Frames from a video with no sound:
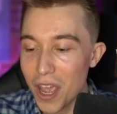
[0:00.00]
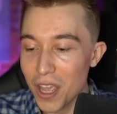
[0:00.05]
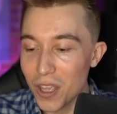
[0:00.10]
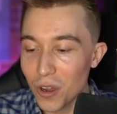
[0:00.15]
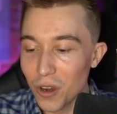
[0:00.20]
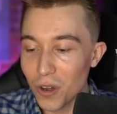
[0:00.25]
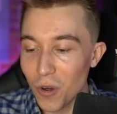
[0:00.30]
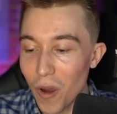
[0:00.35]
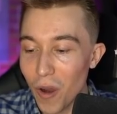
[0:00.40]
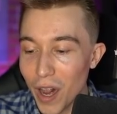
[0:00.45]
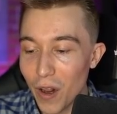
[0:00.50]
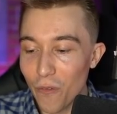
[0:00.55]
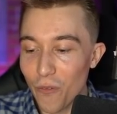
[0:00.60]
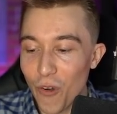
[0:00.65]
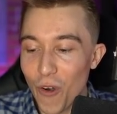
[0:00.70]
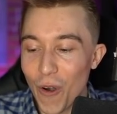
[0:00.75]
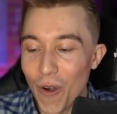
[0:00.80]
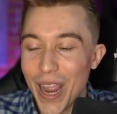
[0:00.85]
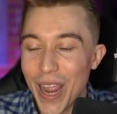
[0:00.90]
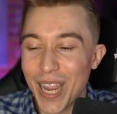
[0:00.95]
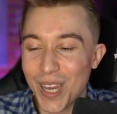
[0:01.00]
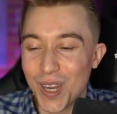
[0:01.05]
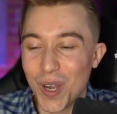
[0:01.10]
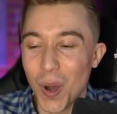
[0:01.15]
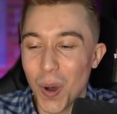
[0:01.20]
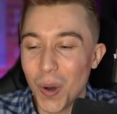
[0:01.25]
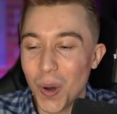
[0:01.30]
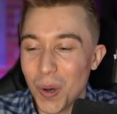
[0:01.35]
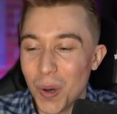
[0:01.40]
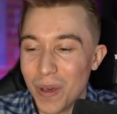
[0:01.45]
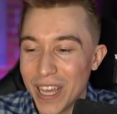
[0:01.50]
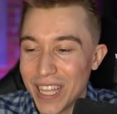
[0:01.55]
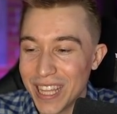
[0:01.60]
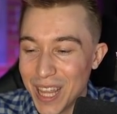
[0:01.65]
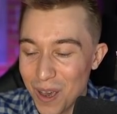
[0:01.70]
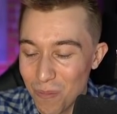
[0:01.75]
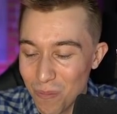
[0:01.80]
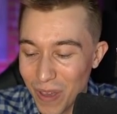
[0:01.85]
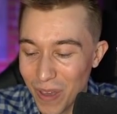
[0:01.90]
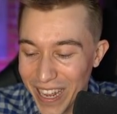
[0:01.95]
You're going in for a gold in
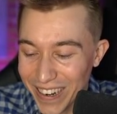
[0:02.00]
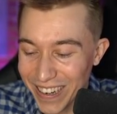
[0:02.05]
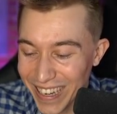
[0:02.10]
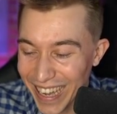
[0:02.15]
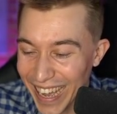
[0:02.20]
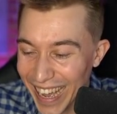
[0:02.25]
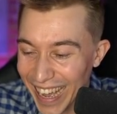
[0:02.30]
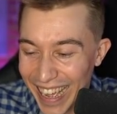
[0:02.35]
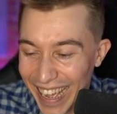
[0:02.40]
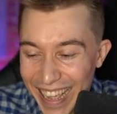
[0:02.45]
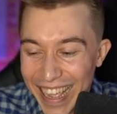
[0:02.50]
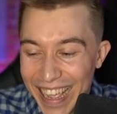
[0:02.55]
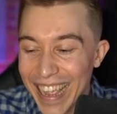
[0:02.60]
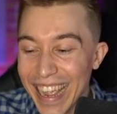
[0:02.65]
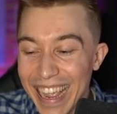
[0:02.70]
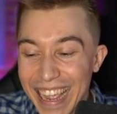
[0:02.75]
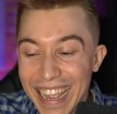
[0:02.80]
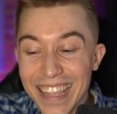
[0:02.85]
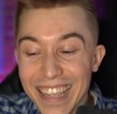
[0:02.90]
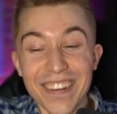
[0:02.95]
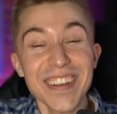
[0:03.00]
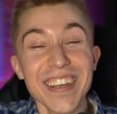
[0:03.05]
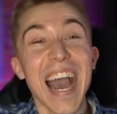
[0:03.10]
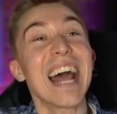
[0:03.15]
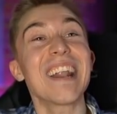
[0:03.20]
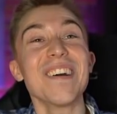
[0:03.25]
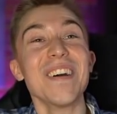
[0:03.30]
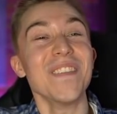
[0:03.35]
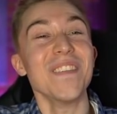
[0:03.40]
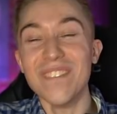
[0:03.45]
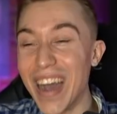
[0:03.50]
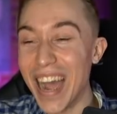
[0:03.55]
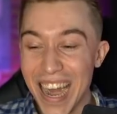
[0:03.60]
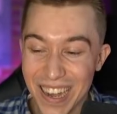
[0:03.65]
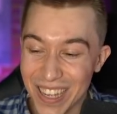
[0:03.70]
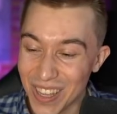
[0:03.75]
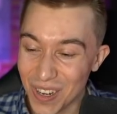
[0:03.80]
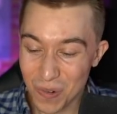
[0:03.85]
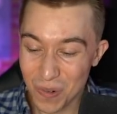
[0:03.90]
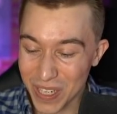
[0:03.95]
the middle. You got to
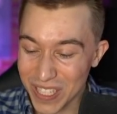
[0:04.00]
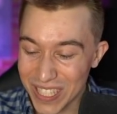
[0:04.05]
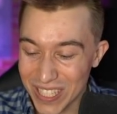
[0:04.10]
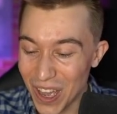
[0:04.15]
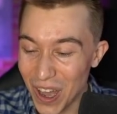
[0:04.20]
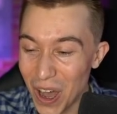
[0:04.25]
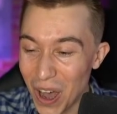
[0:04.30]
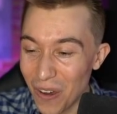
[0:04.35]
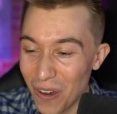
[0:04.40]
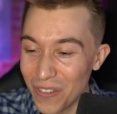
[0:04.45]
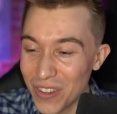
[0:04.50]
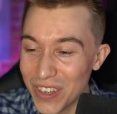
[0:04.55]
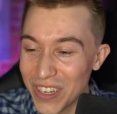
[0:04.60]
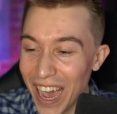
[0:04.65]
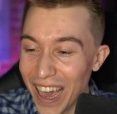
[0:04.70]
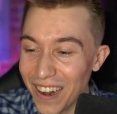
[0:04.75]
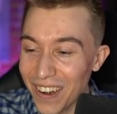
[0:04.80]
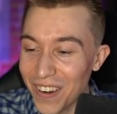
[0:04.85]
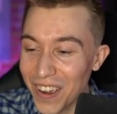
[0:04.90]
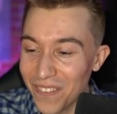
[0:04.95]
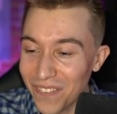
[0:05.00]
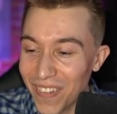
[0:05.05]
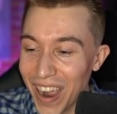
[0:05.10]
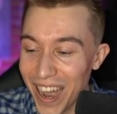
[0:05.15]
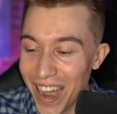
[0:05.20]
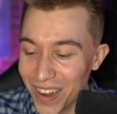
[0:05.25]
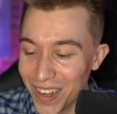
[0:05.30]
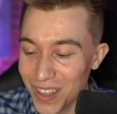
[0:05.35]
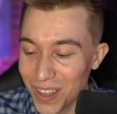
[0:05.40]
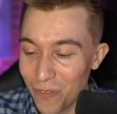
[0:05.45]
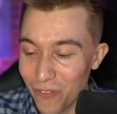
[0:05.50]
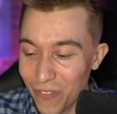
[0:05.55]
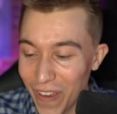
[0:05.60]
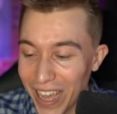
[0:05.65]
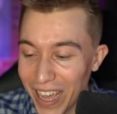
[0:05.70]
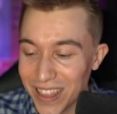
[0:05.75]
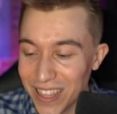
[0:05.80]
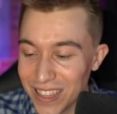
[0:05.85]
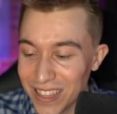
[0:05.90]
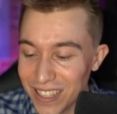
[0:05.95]
admire the resolve. You got to admire the
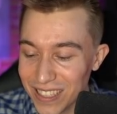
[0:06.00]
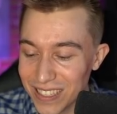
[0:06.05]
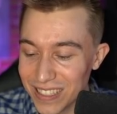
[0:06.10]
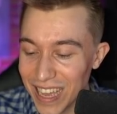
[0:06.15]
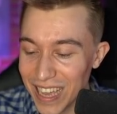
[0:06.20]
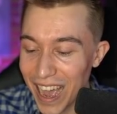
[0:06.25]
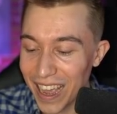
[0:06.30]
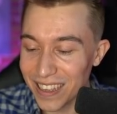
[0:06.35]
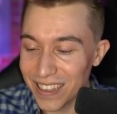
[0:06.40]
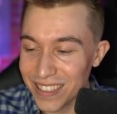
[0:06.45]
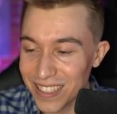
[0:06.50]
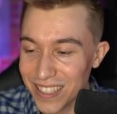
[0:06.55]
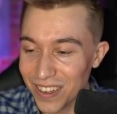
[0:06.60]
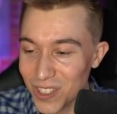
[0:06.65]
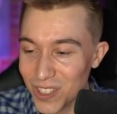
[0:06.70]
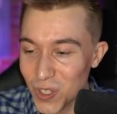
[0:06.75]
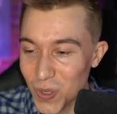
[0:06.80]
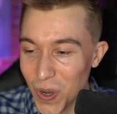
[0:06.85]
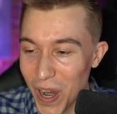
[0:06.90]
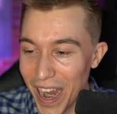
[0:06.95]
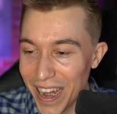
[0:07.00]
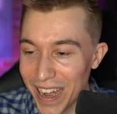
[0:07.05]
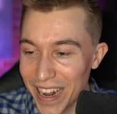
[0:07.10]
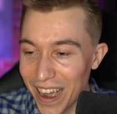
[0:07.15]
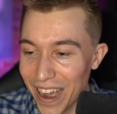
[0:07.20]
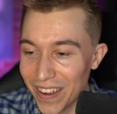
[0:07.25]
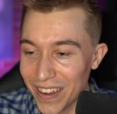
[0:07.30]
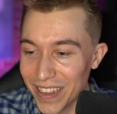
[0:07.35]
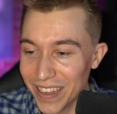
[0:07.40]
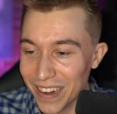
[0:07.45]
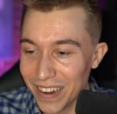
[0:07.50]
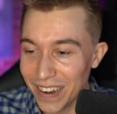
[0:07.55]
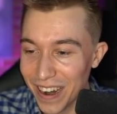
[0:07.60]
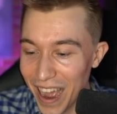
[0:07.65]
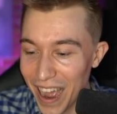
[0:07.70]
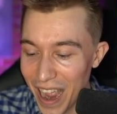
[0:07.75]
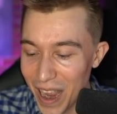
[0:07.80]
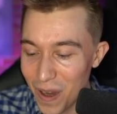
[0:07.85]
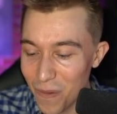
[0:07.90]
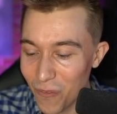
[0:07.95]
fact that this guy is still trying out here.
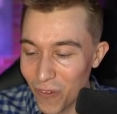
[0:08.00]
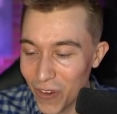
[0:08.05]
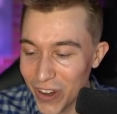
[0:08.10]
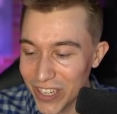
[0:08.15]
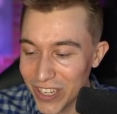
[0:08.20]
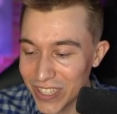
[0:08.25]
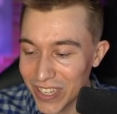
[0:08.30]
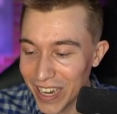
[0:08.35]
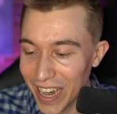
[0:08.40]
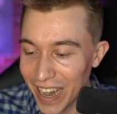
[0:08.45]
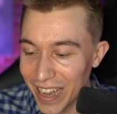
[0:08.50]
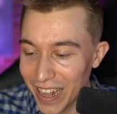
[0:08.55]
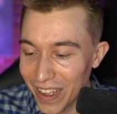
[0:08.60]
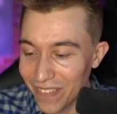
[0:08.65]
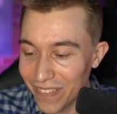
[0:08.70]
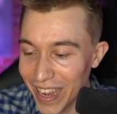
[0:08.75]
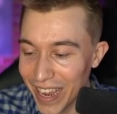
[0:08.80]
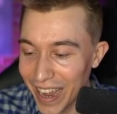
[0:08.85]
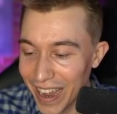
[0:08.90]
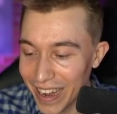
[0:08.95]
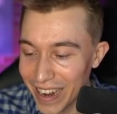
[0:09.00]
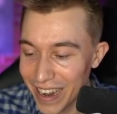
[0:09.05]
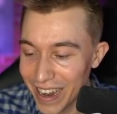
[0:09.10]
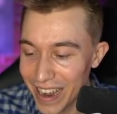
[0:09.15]
I appreciate it, man.